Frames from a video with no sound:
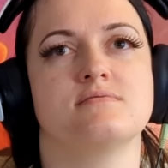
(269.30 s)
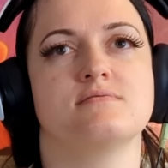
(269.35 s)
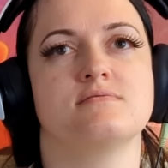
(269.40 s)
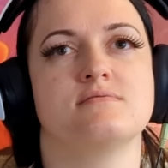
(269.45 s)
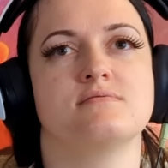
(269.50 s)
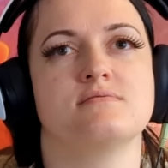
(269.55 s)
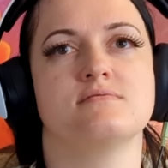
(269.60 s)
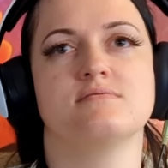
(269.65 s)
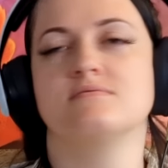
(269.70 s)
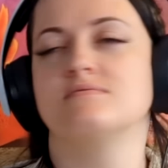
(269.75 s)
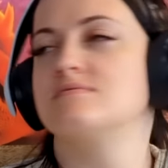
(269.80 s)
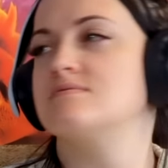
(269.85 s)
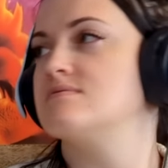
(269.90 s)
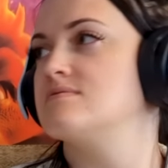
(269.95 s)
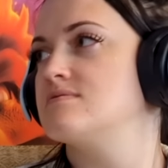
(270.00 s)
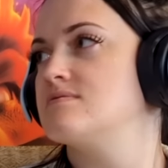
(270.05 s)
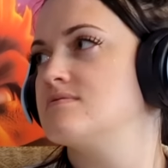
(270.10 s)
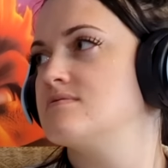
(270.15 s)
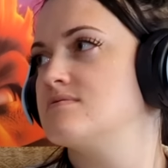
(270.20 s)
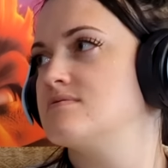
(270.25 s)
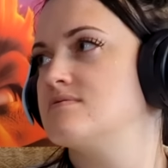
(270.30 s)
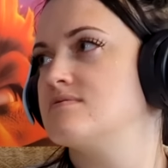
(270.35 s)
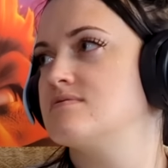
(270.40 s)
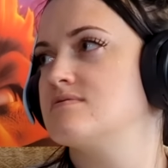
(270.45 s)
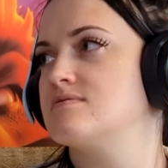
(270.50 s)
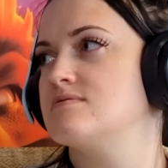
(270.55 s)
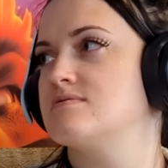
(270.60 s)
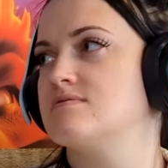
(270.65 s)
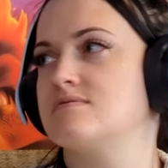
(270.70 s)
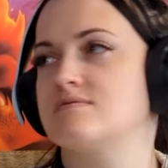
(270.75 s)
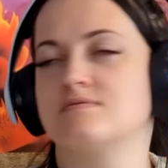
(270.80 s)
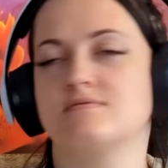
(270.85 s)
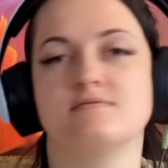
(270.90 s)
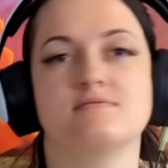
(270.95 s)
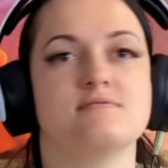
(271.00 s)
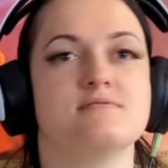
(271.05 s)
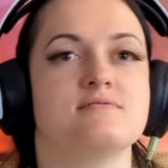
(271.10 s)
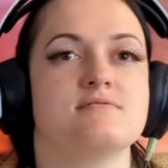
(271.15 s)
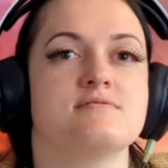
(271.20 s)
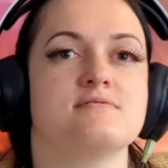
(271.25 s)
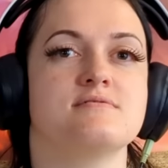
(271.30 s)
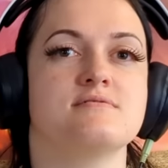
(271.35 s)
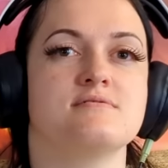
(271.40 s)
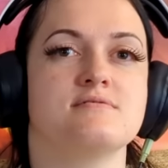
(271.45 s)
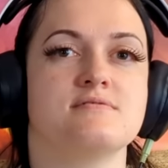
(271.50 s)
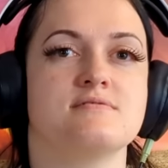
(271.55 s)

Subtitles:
The person shown says nothing.